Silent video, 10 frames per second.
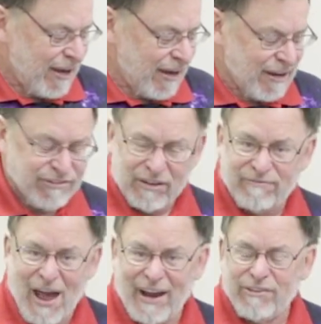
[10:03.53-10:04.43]
it's
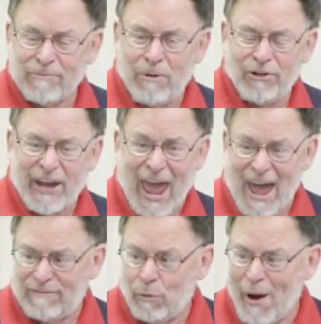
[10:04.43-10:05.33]
advisable to
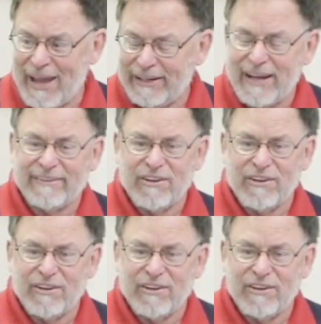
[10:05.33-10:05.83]
have a way to get